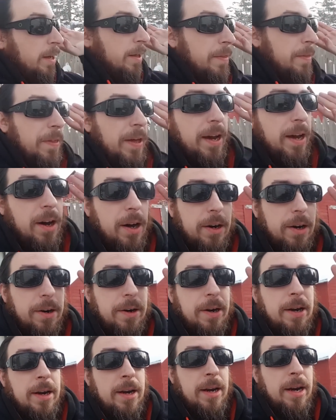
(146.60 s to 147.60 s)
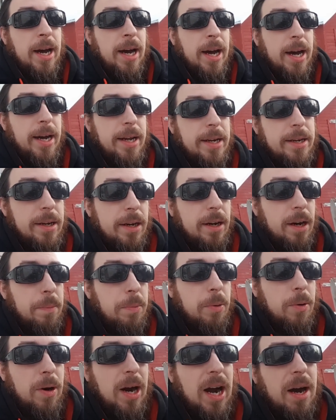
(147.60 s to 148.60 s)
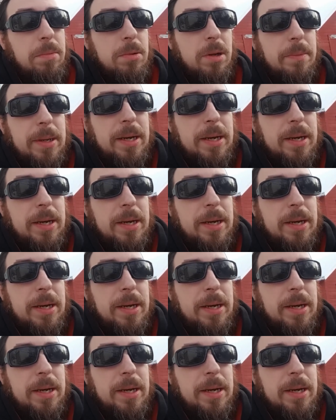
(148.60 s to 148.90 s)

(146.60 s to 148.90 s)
that are not a problem